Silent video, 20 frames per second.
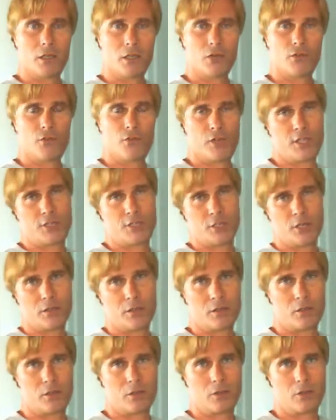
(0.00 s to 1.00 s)
freezer
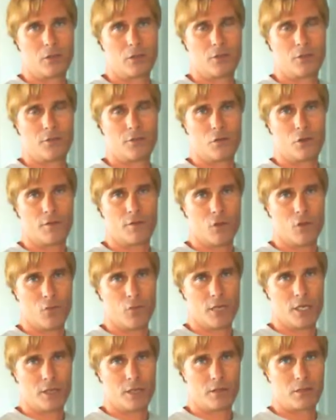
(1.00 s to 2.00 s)
for a few
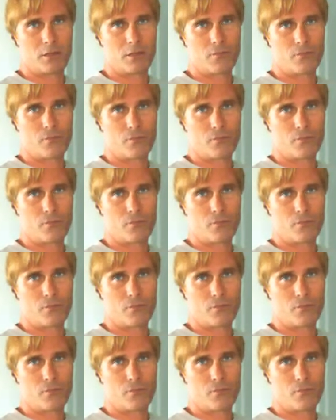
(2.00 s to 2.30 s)
minutes.